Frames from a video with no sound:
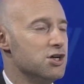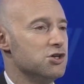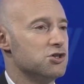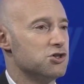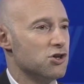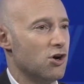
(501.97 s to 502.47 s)

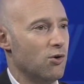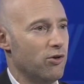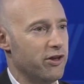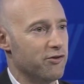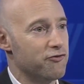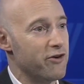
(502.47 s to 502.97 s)
So
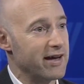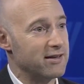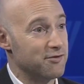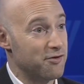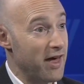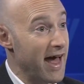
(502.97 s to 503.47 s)
the
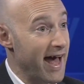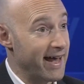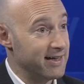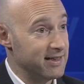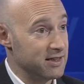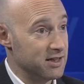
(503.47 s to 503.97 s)
effect of
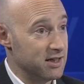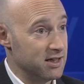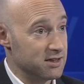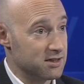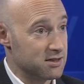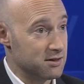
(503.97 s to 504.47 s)
that
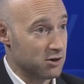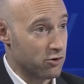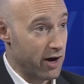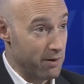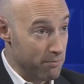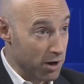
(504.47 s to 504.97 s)
is to
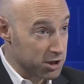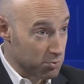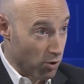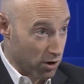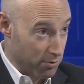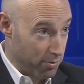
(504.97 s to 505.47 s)
create a much
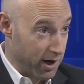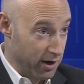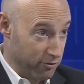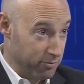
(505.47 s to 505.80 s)
more competitive